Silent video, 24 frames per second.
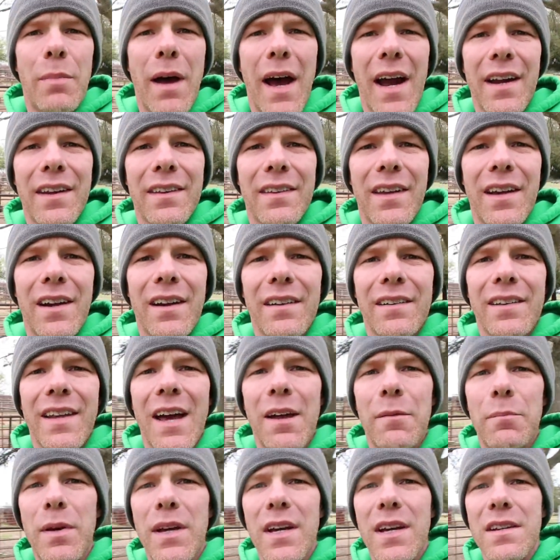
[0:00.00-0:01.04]
back there in
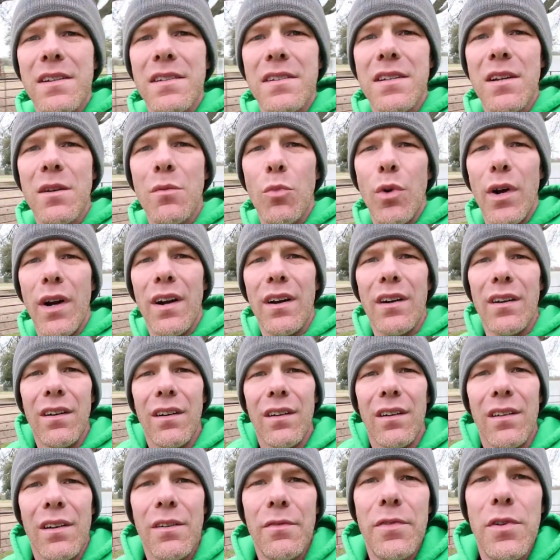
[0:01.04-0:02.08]
that pen somewhere
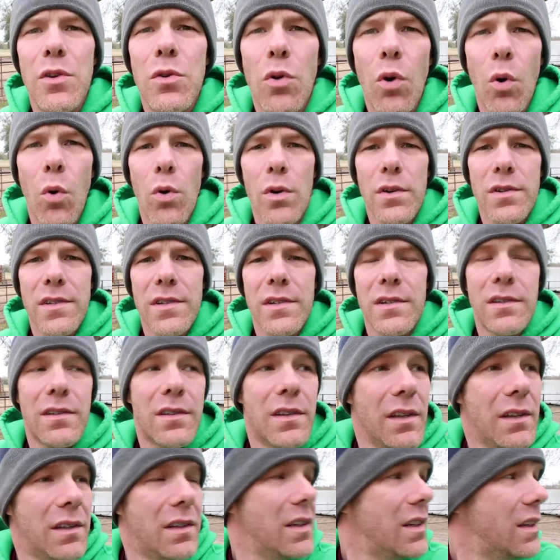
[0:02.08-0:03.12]
are a few horses
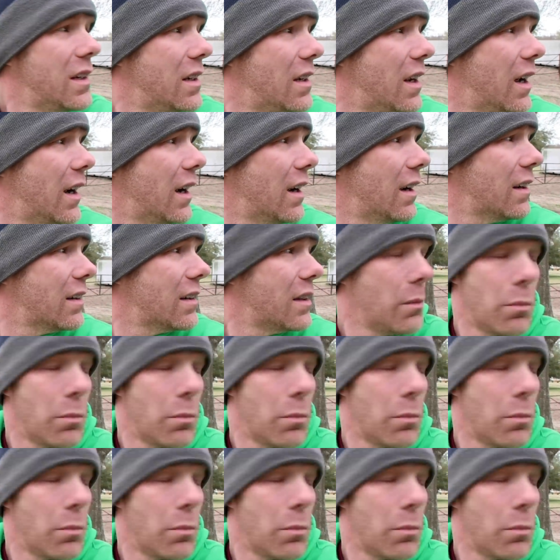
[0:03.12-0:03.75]
that the uh,